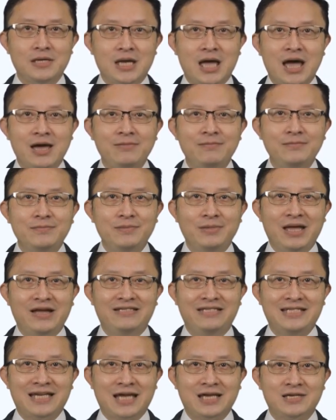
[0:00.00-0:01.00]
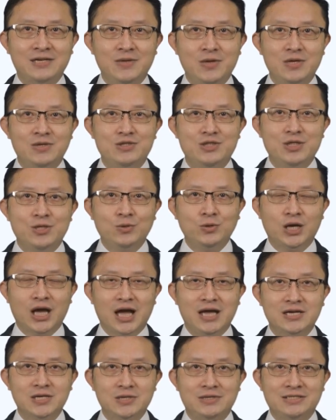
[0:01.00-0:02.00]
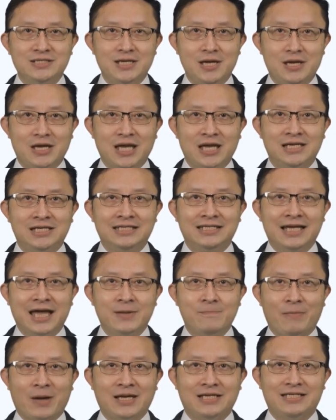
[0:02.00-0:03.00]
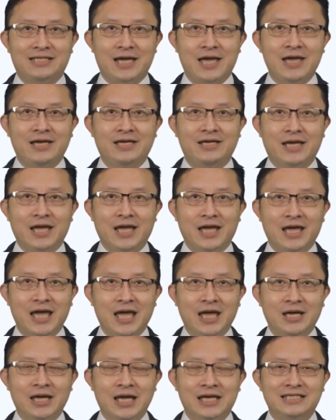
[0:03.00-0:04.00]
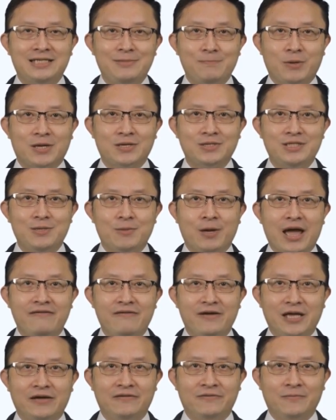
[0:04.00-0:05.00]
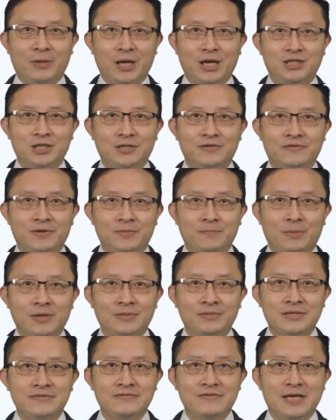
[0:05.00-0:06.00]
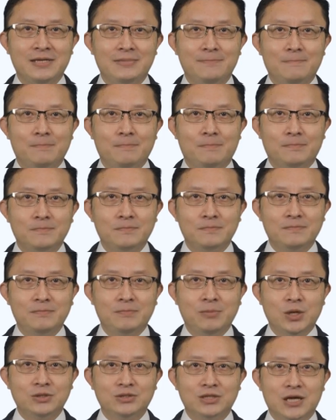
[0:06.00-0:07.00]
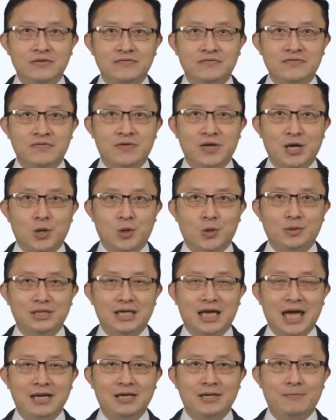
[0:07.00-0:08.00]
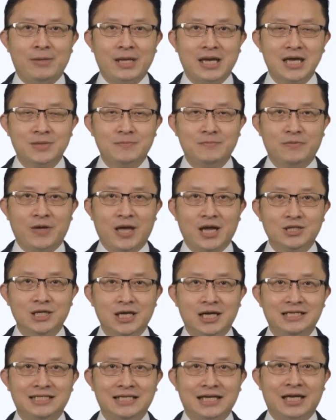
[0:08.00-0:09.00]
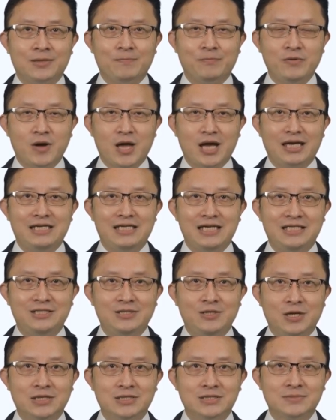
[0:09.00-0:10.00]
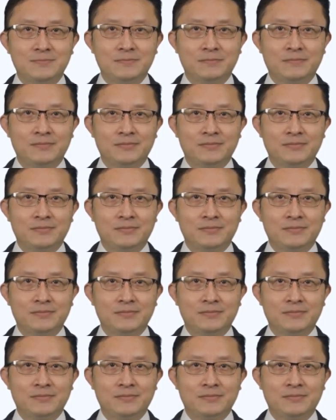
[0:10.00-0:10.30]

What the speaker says: Now, let's say there are two condos located side by side, and let's suppose you have enough budget for both of them. Both are freehold condominium projects in a prime district.